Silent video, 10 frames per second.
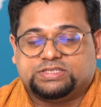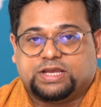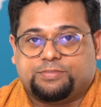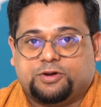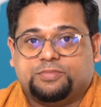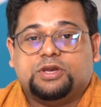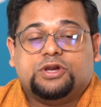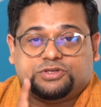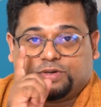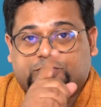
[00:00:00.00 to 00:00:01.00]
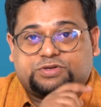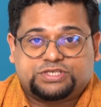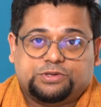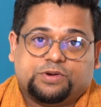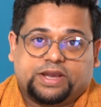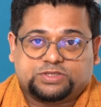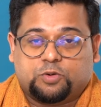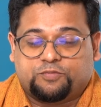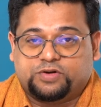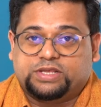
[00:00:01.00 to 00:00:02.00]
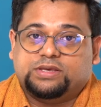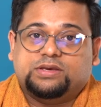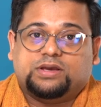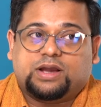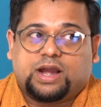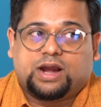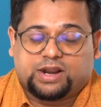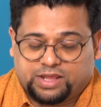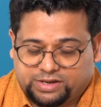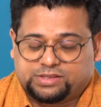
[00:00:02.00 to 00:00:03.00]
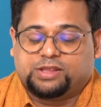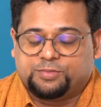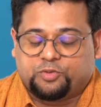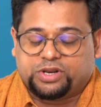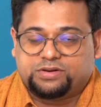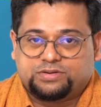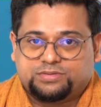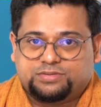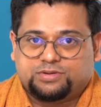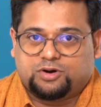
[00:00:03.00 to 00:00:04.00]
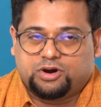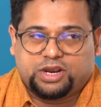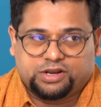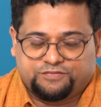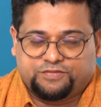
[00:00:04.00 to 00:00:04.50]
this laptop. So I'm gonna see you guys hopefully at another point in